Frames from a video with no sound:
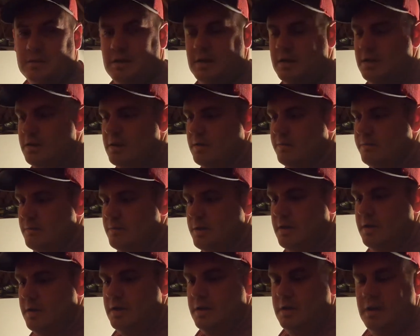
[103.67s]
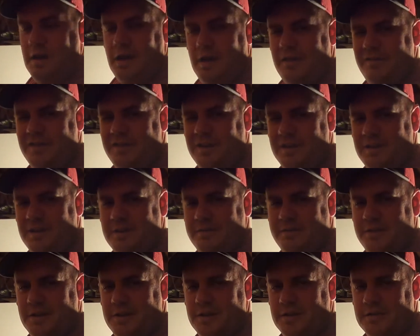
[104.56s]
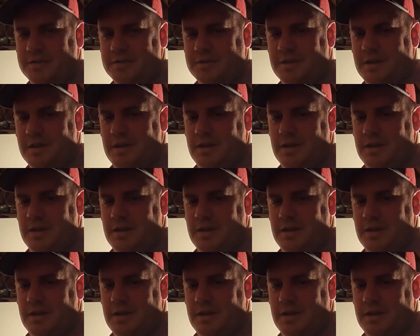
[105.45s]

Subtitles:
I haven't done any videos.